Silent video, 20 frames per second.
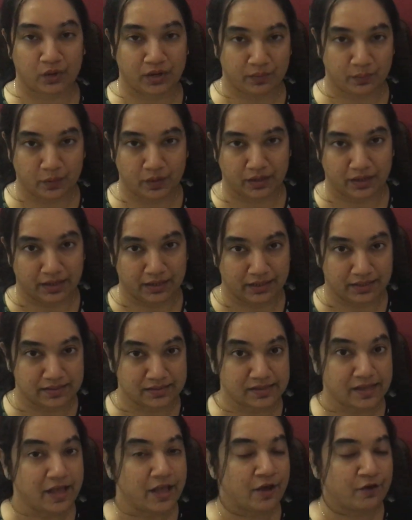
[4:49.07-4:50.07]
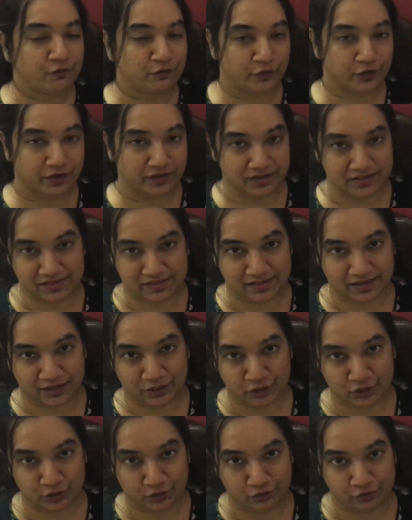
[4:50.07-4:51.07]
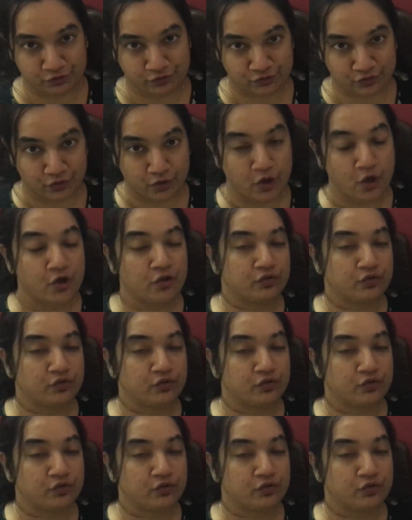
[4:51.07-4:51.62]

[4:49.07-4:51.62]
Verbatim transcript: whatever it is, for your distraction also.